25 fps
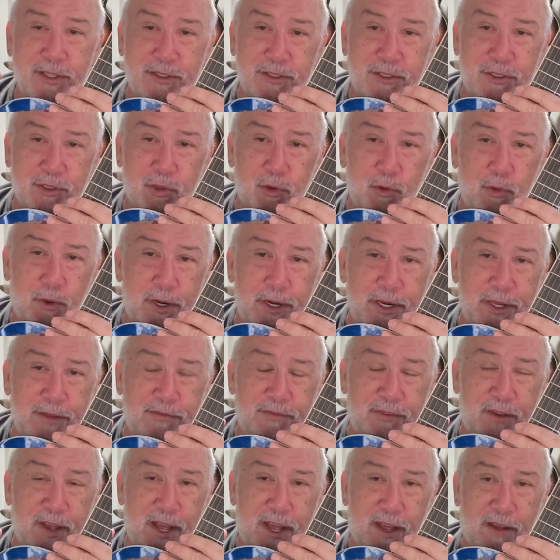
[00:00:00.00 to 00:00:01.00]

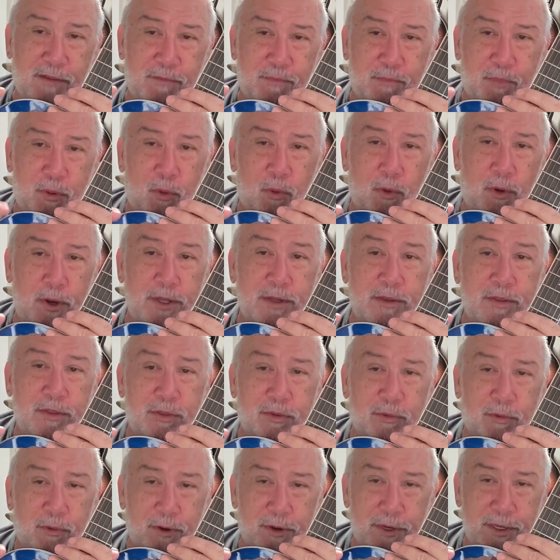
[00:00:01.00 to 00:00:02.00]

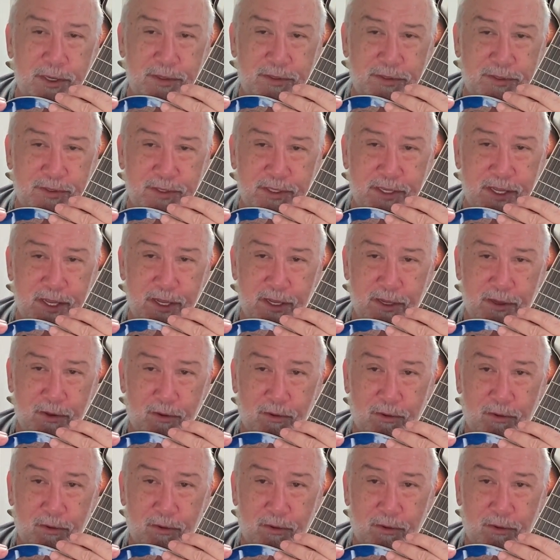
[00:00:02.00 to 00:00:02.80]
25.3 scale.